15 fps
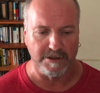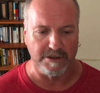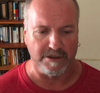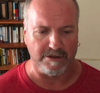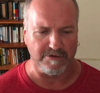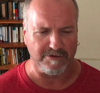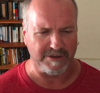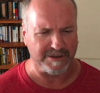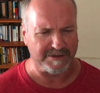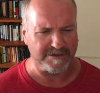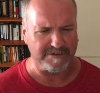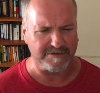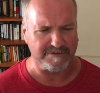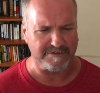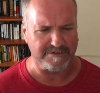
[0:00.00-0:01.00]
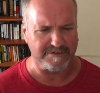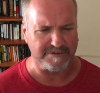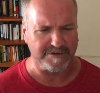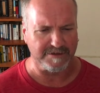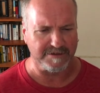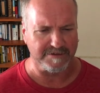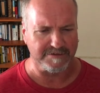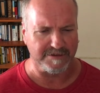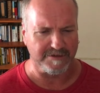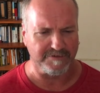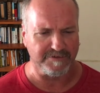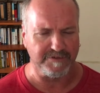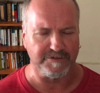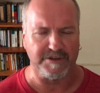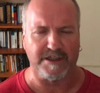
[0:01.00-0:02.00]
although that's still a
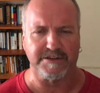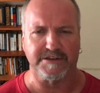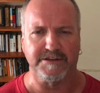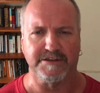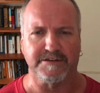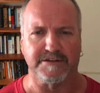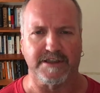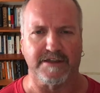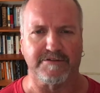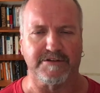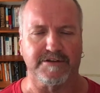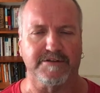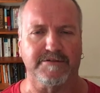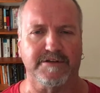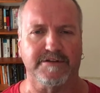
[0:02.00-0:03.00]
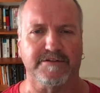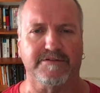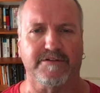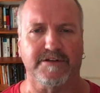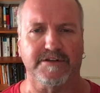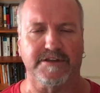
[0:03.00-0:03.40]
few thousand years after, as far as